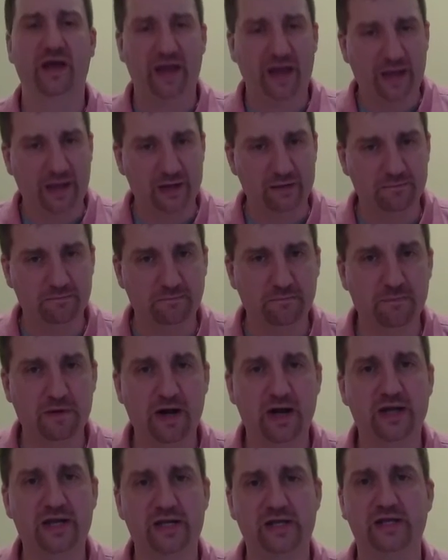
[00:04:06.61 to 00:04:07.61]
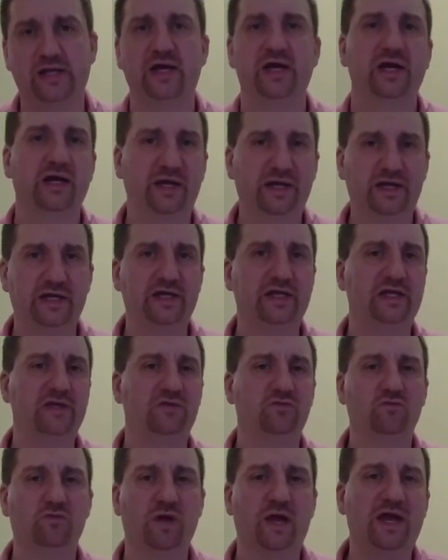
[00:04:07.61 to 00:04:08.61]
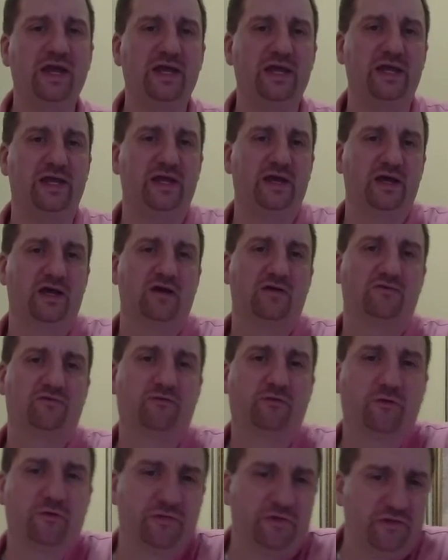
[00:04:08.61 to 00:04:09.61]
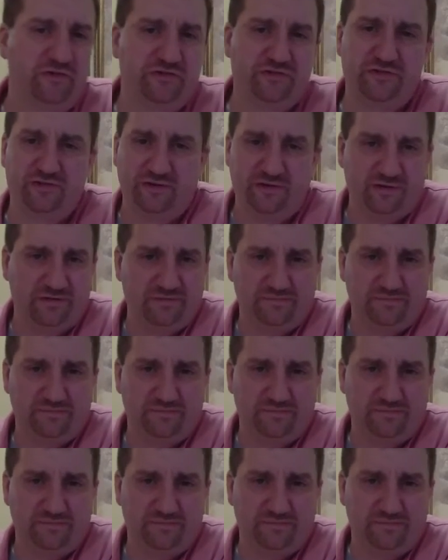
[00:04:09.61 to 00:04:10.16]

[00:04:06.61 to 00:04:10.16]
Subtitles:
and money getting ready for this